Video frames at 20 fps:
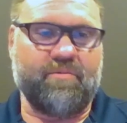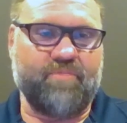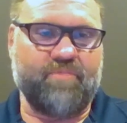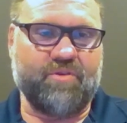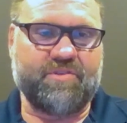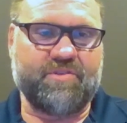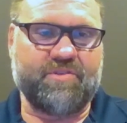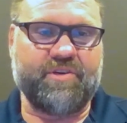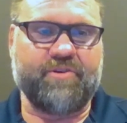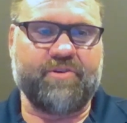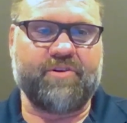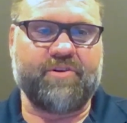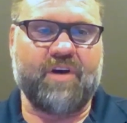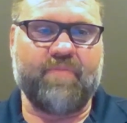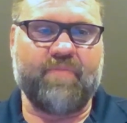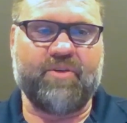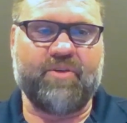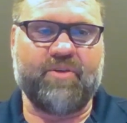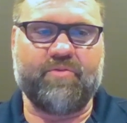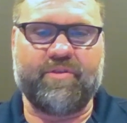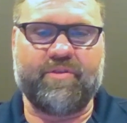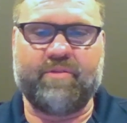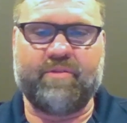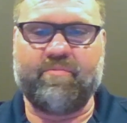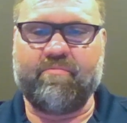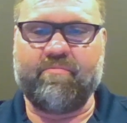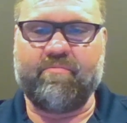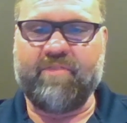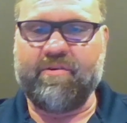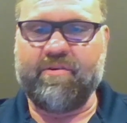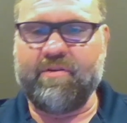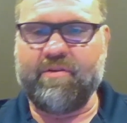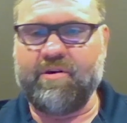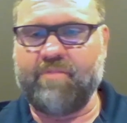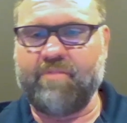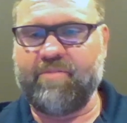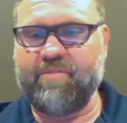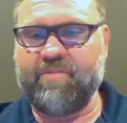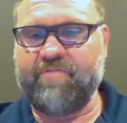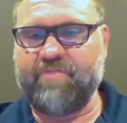posterior dominant rhythm,
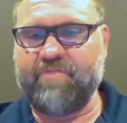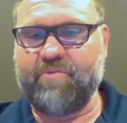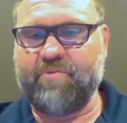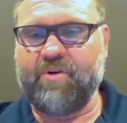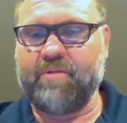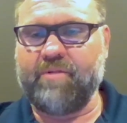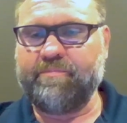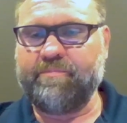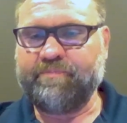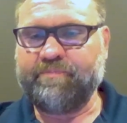if you will.